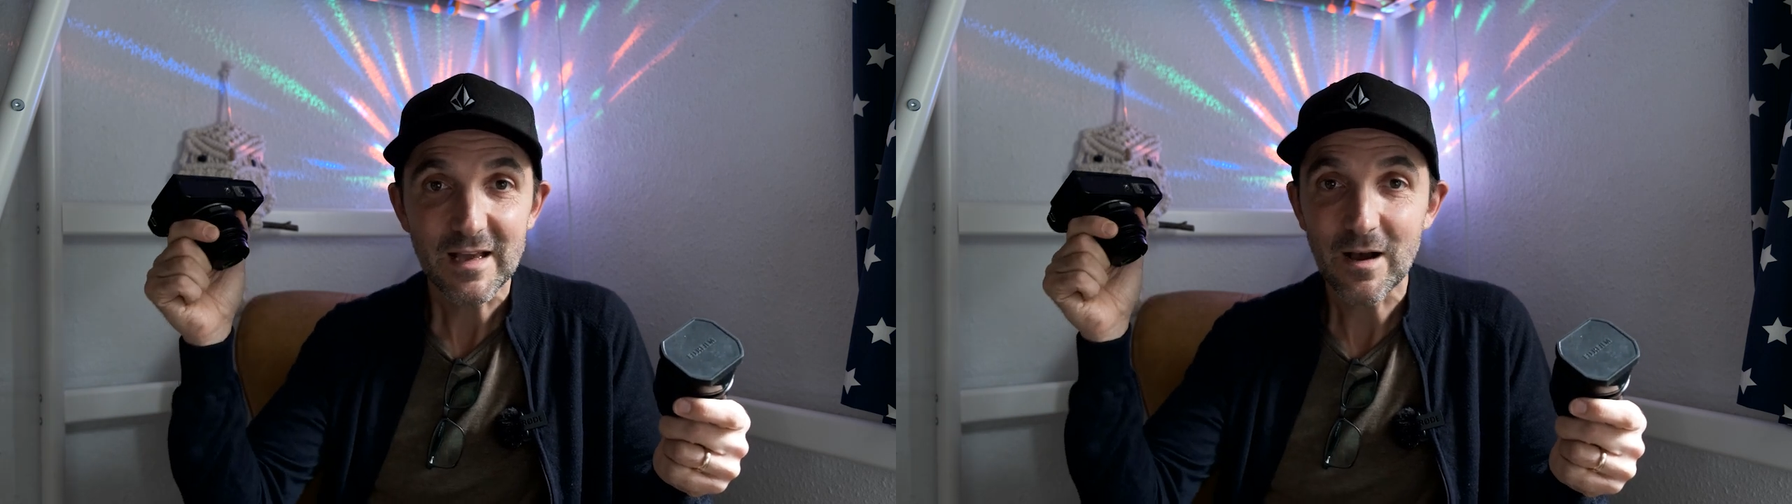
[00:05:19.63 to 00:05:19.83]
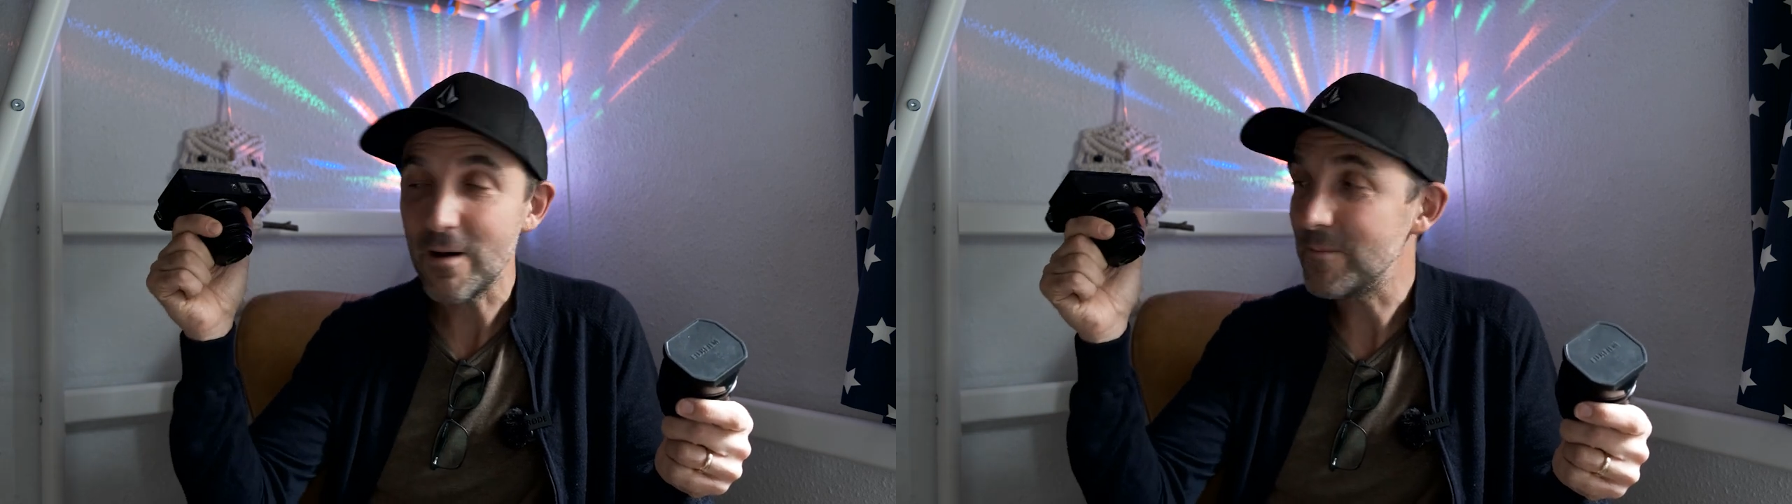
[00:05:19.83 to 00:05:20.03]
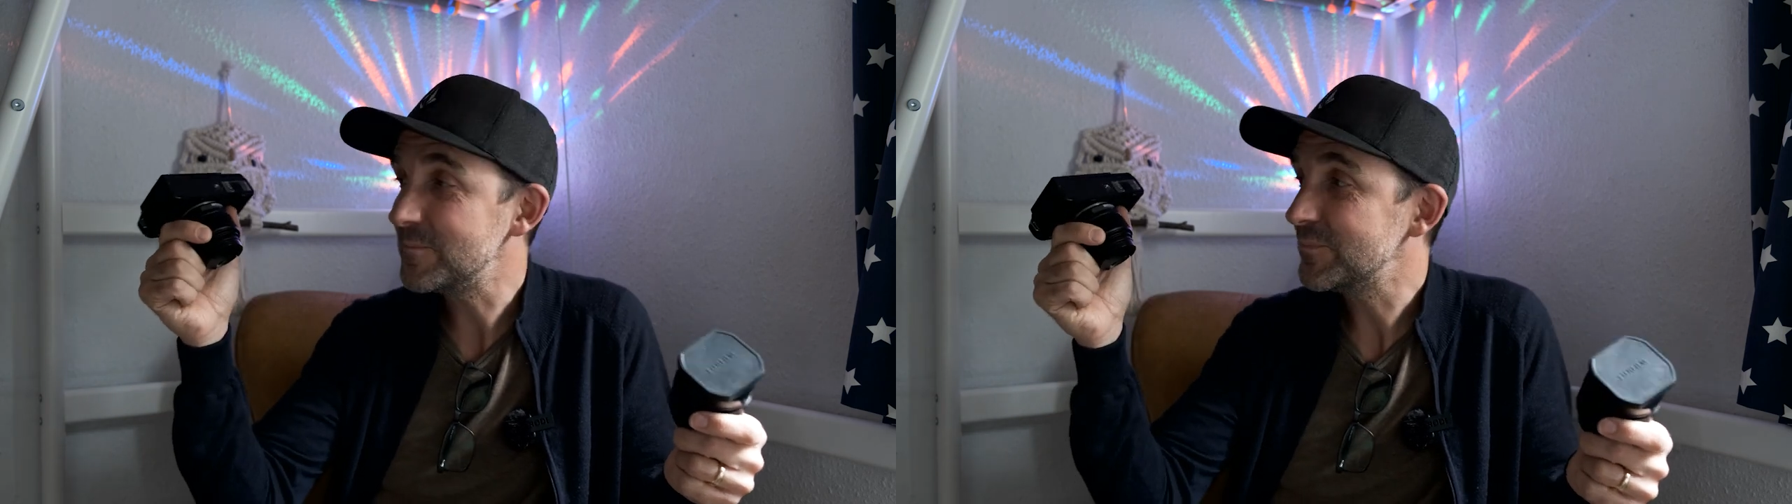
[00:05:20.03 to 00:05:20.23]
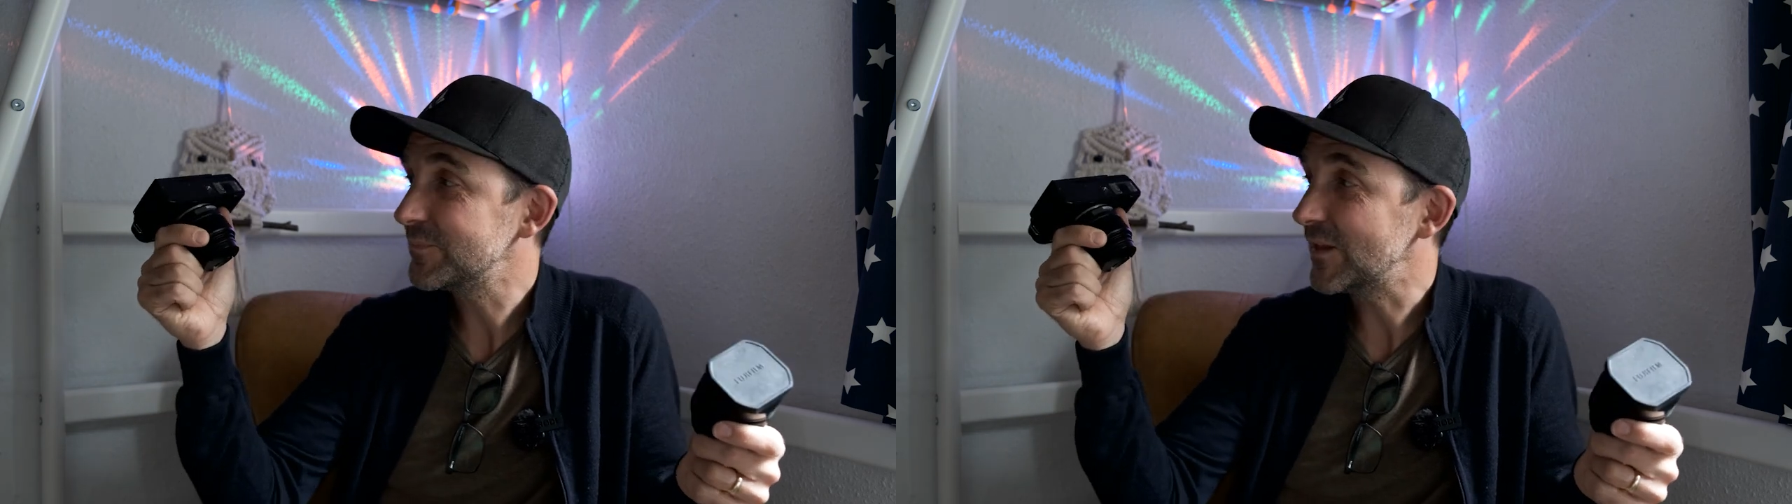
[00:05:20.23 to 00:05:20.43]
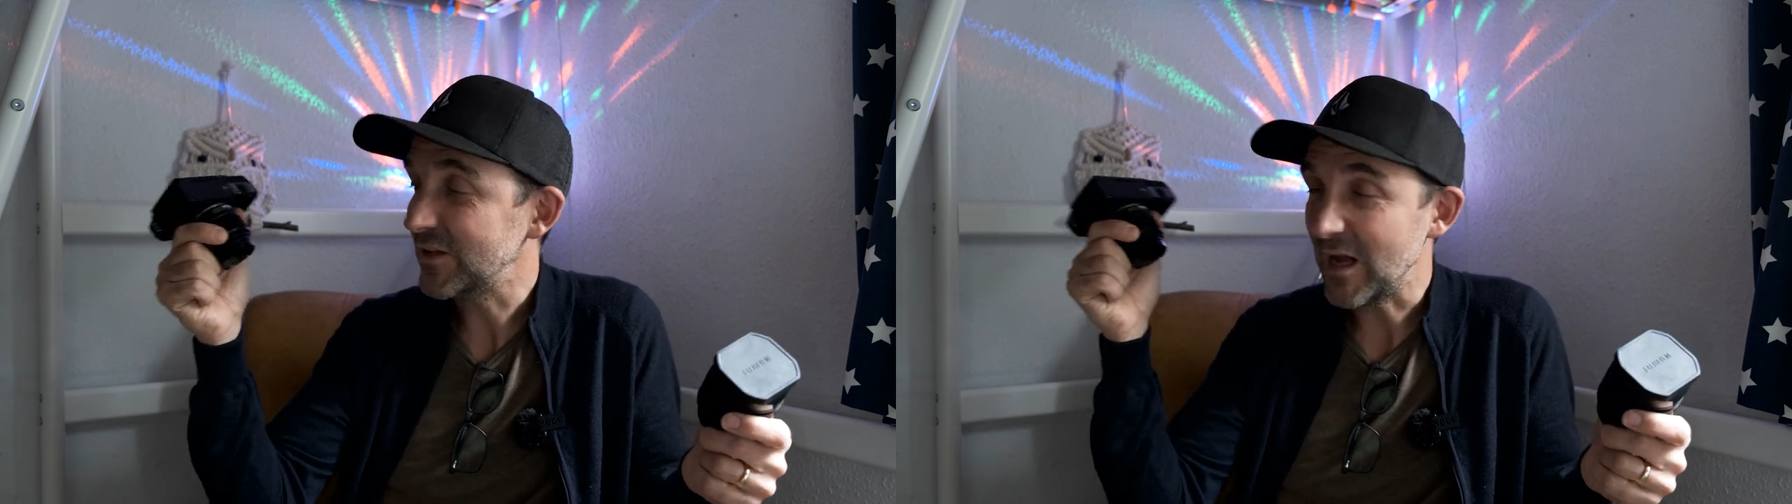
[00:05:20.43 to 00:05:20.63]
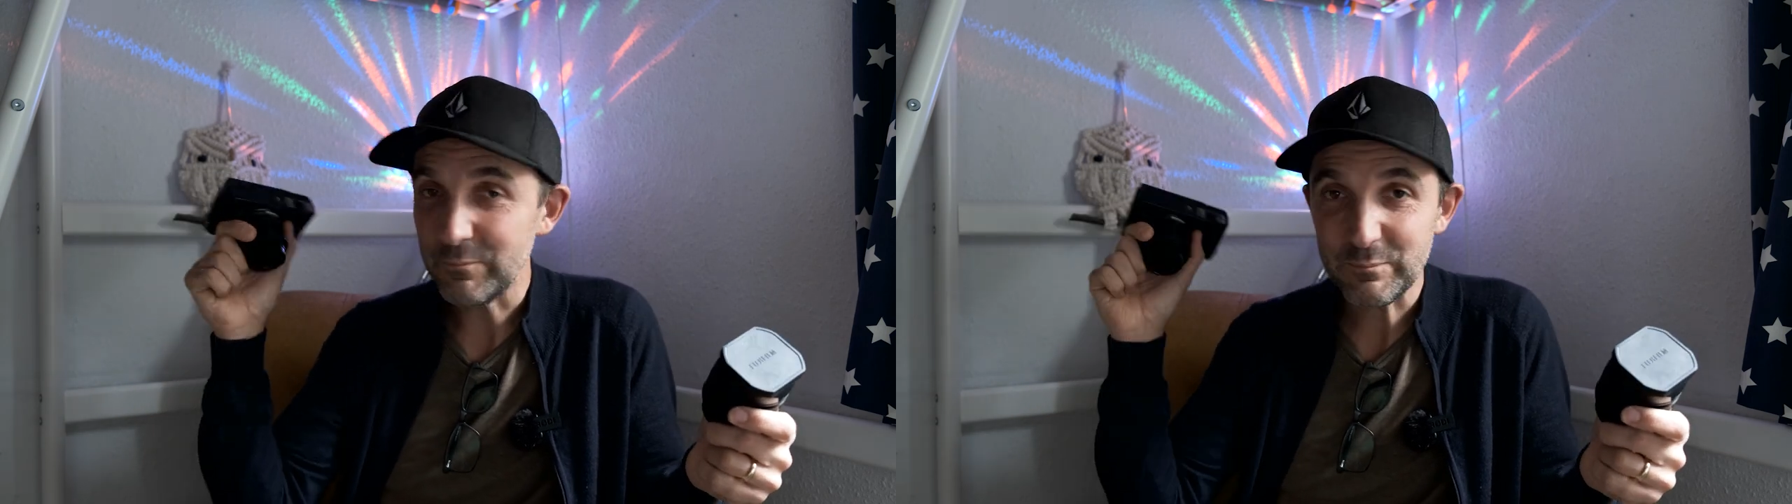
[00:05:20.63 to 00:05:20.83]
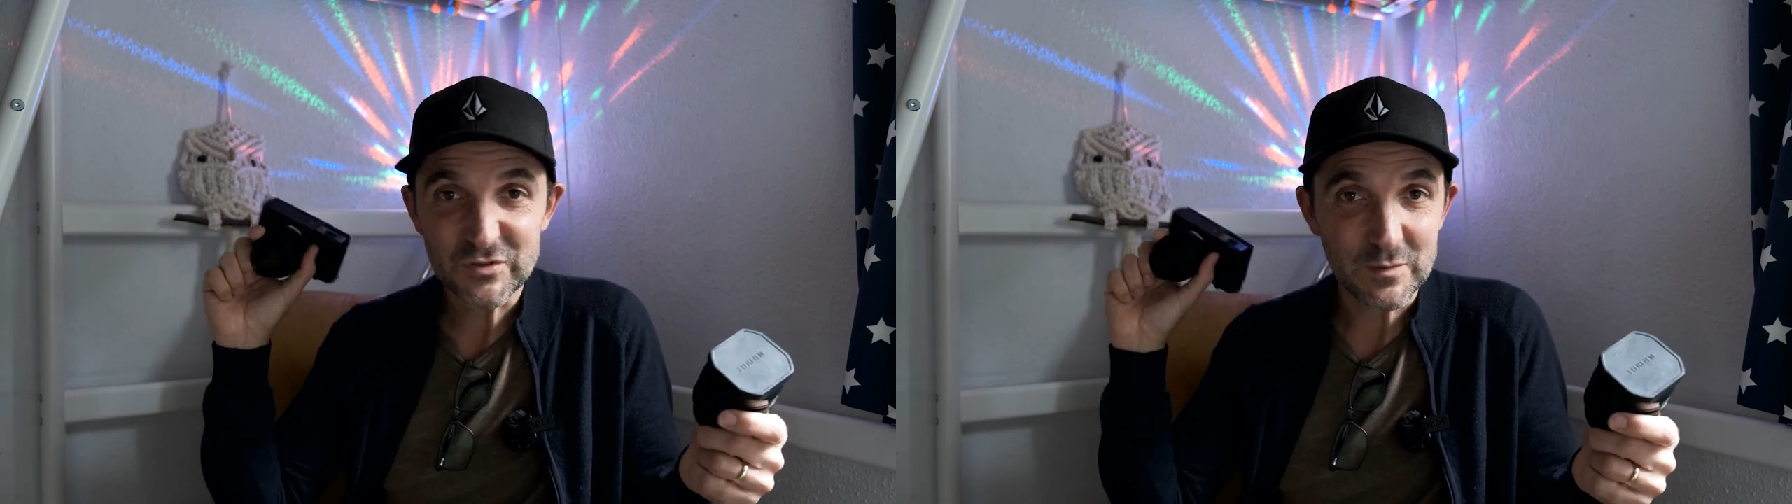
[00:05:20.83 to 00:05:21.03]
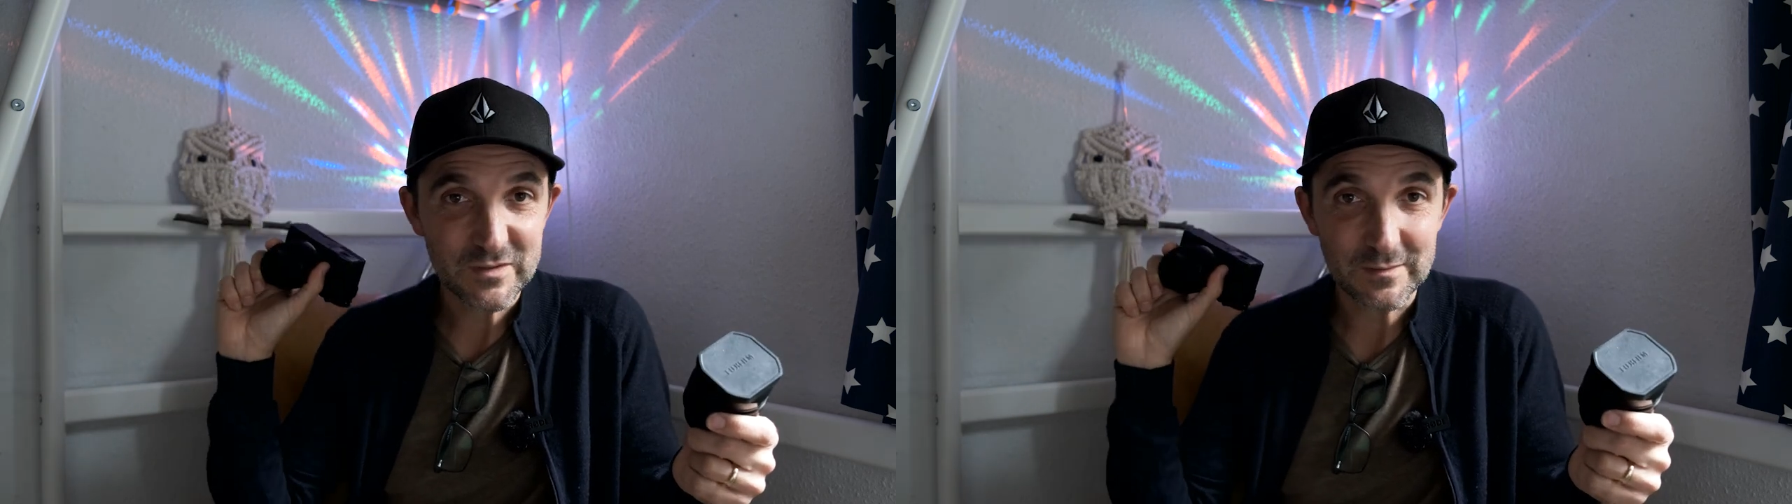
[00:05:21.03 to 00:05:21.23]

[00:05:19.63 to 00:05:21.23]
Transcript: Shoot